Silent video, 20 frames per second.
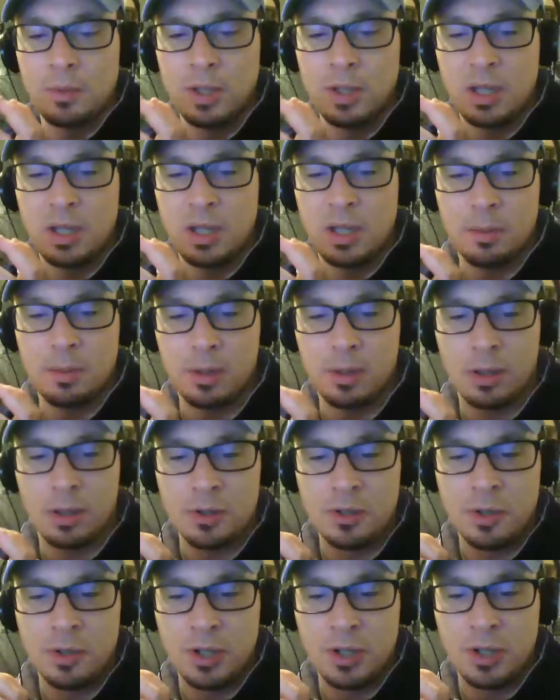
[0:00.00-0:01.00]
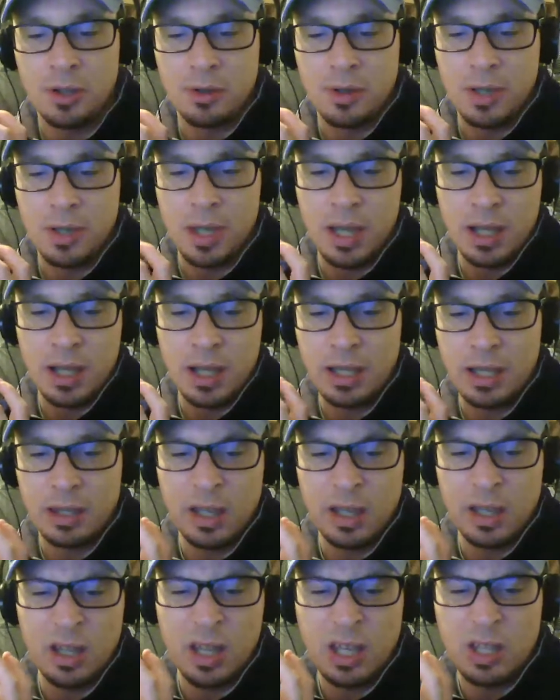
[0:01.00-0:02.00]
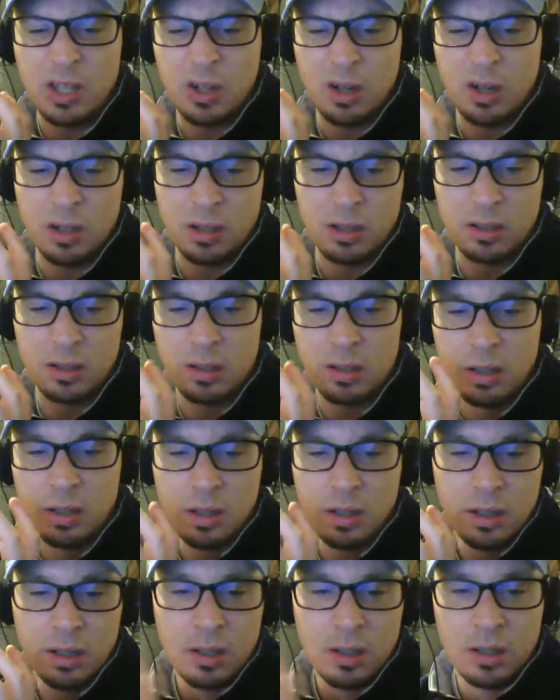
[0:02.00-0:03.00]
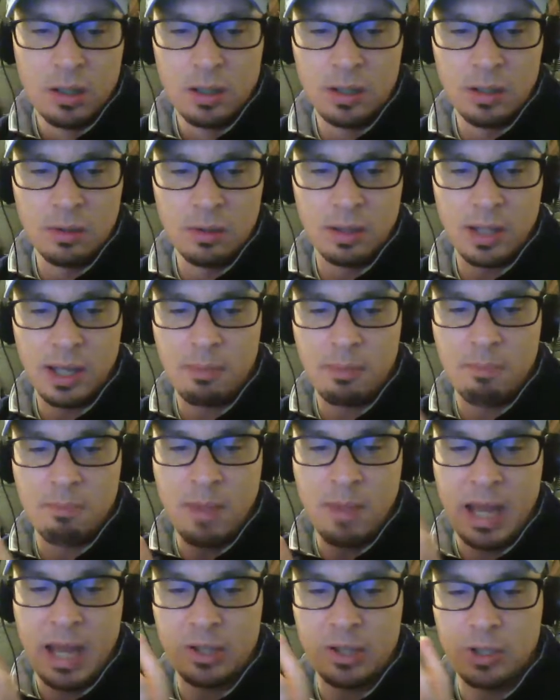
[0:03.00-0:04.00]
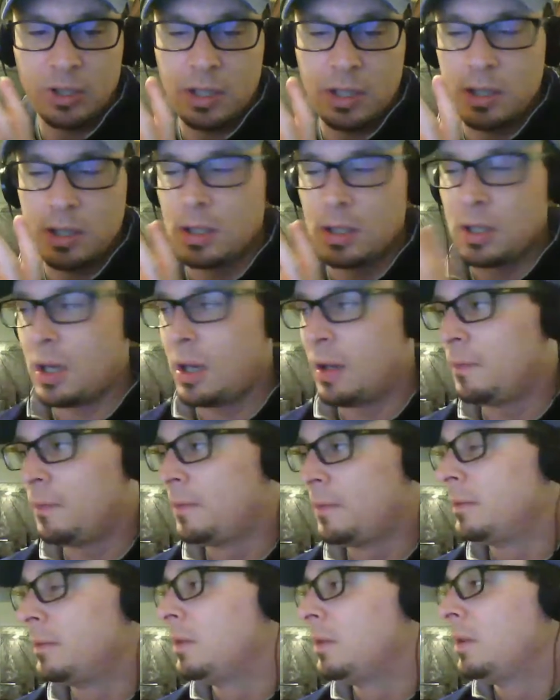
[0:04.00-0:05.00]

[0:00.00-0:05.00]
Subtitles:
and when you get them close to each other, yeah, like they like start doing like magic stuff.